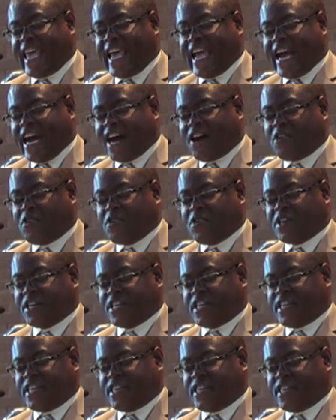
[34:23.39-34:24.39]

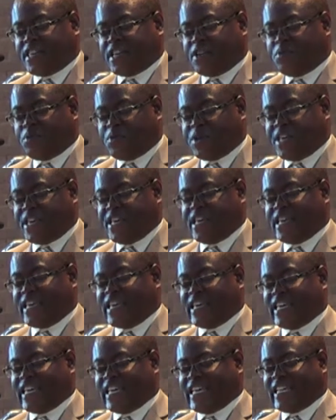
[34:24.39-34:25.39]
How can
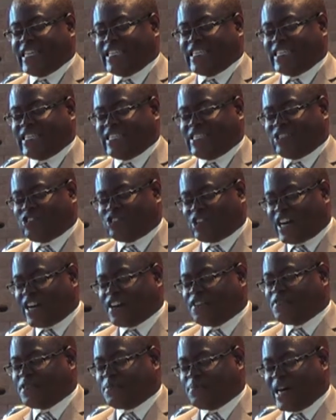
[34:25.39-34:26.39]
we
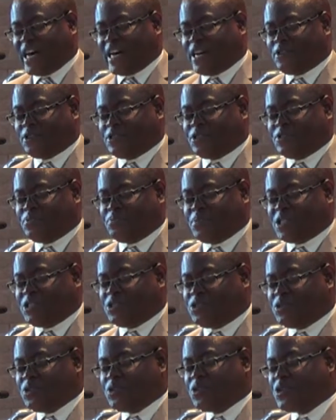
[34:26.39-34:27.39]
drive them out? But
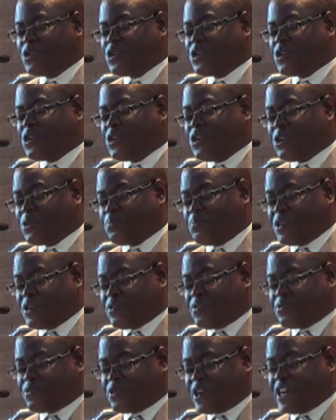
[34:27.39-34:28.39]
do not be
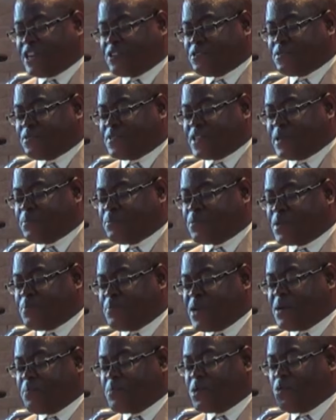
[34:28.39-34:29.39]
afraid of them.
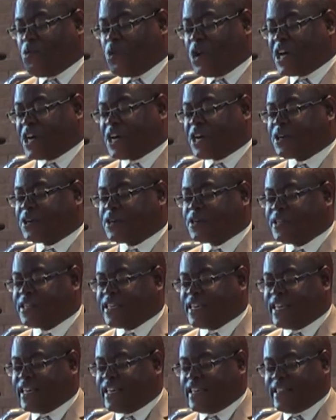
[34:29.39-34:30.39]
Remember well
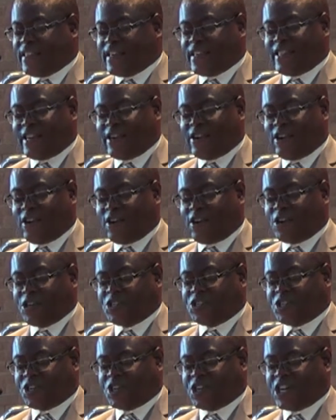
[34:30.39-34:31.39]
that the
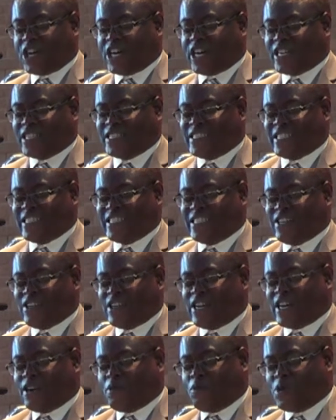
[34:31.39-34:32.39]
Lord your God,
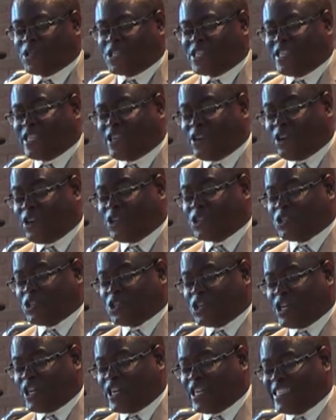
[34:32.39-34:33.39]
uh, what the Lord your
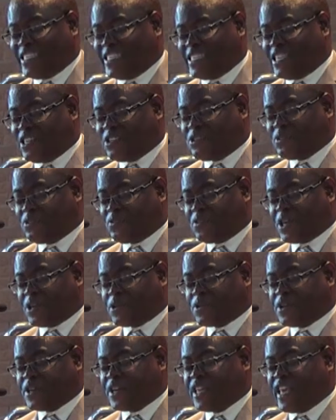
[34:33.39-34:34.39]
God did to
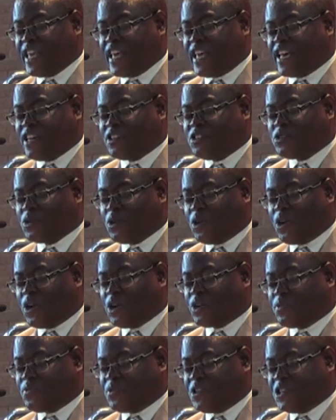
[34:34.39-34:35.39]
Pharaoh and to
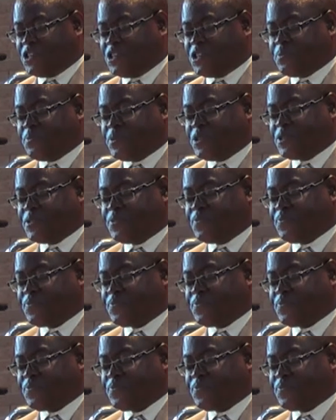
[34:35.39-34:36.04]
all of Egypt.